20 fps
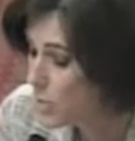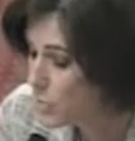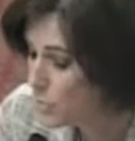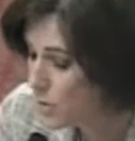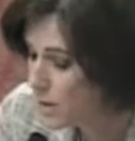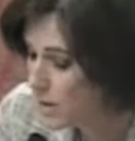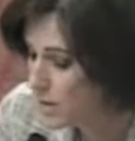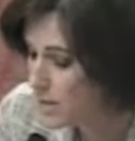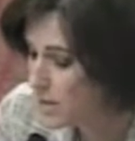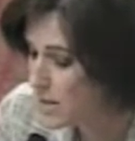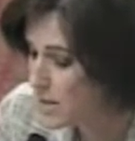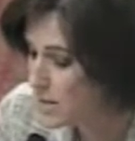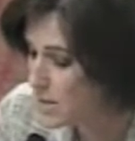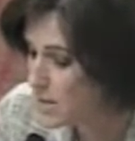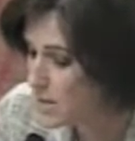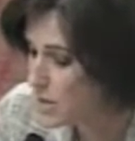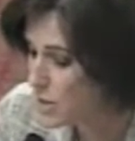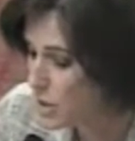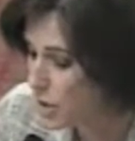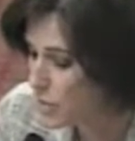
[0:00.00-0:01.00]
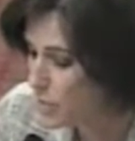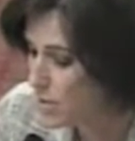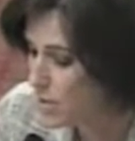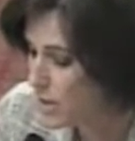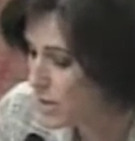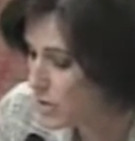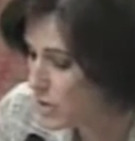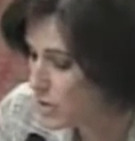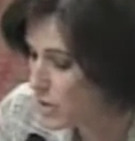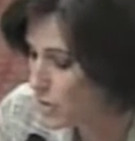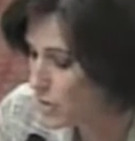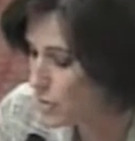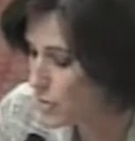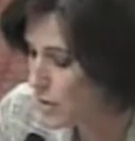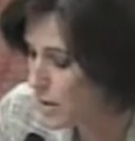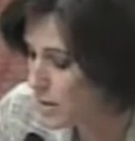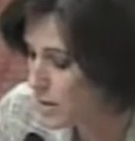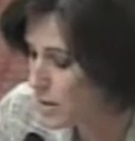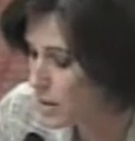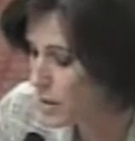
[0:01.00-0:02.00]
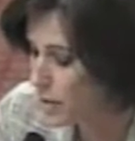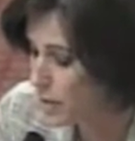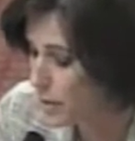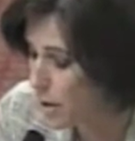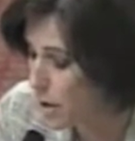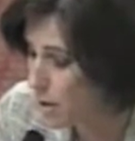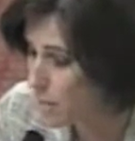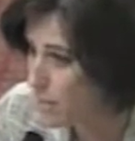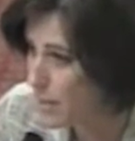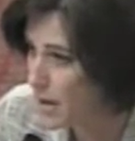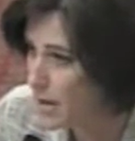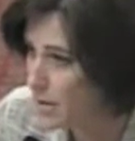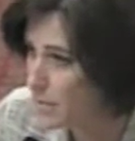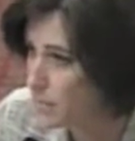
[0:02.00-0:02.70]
risk is determined and certain criteria are met.